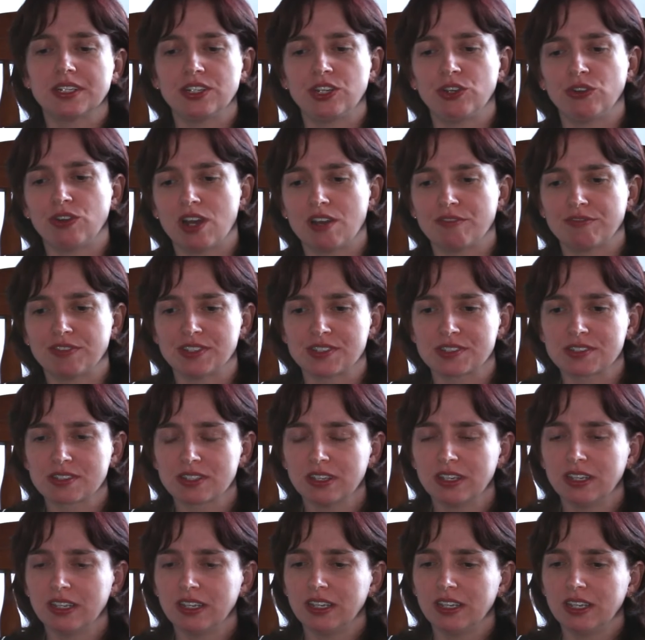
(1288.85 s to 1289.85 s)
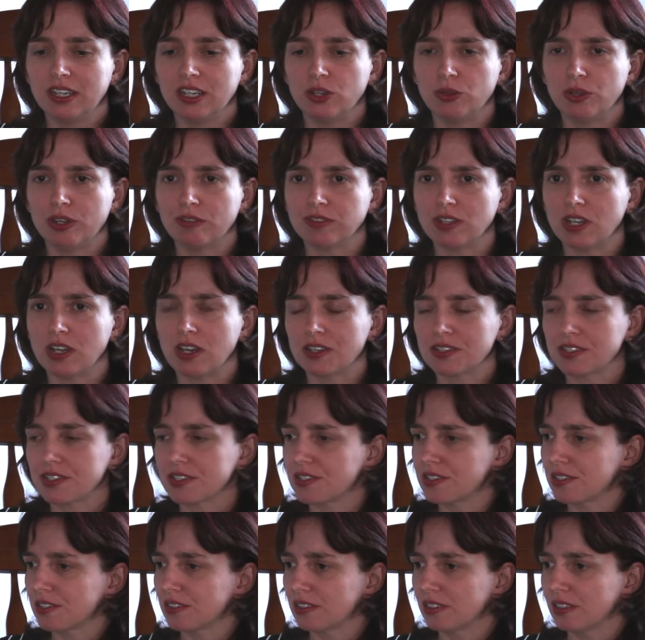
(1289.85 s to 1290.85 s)
sit in your office who have
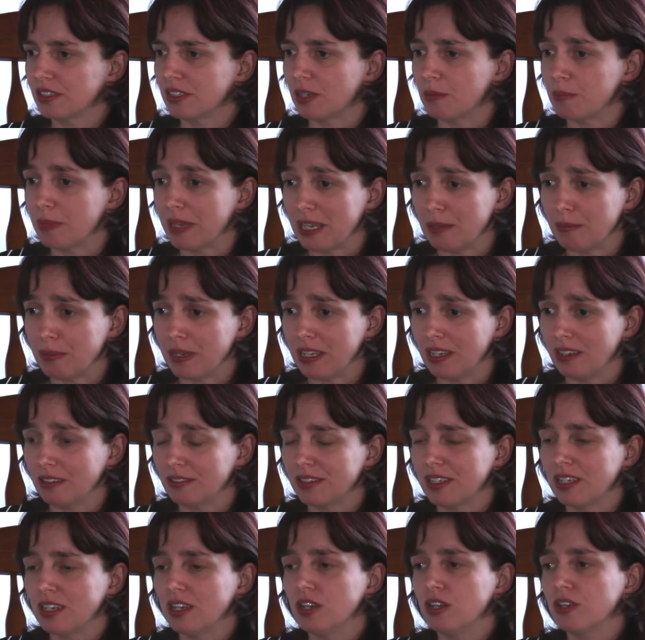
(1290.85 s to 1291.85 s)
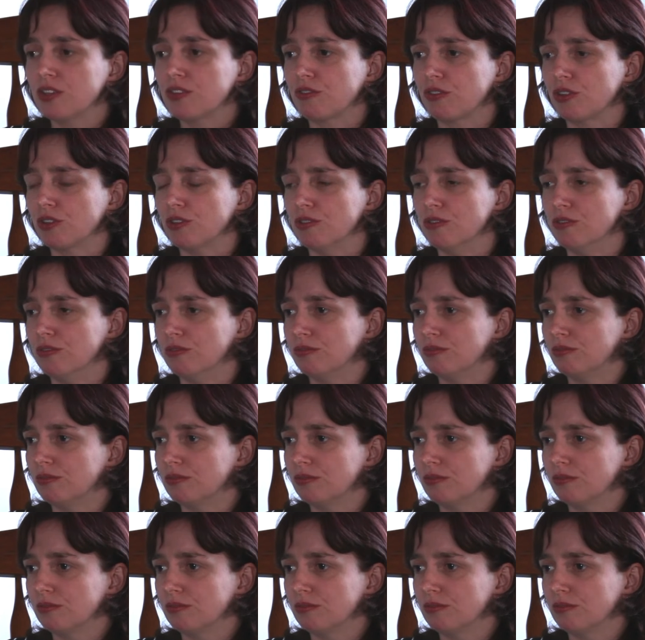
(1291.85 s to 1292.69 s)
lost a baby through.